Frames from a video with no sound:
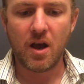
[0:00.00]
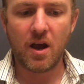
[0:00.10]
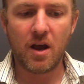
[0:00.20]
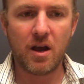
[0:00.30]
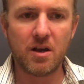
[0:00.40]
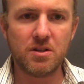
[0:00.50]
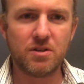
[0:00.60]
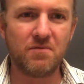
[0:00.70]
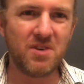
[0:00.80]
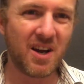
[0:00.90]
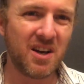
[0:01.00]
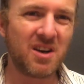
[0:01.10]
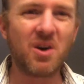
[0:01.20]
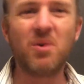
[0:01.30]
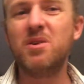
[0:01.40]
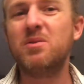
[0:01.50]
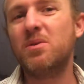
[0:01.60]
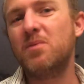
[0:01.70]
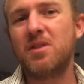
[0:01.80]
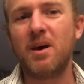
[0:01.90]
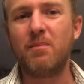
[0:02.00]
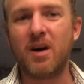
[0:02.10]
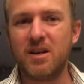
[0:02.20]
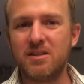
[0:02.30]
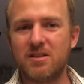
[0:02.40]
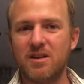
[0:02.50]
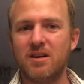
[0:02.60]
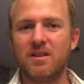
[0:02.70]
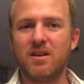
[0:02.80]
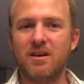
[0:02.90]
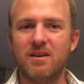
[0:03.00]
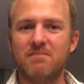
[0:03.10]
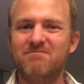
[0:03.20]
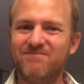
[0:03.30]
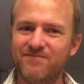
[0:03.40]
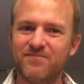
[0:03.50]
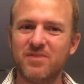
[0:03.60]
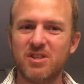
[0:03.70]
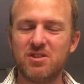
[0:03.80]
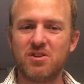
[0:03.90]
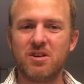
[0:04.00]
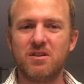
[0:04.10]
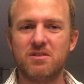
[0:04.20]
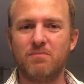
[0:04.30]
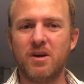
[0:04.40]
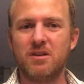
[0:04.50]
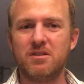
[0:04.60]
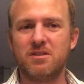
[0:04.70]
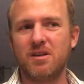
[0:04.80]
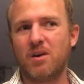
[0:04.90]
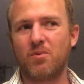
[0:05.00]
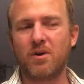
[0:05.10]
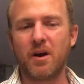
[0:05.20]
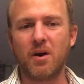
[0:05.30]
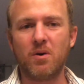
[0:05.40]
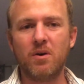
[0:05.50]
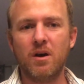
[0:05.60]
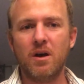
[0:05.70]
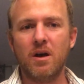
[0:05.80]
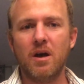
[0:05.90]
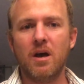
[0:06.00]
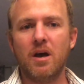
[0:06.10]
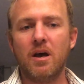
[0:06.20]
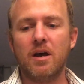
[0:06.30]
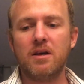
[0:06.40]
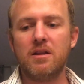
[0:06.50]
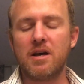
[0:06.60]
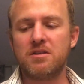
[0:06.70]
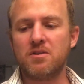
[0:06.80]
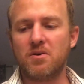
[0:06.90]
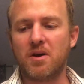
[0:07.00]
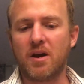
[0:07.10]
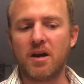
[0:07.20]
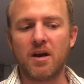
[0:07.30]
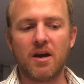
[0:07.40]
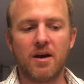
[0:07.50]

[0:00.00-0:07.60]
And so if you kind of go into it with that mindset that this trick might just not work out, that's okay.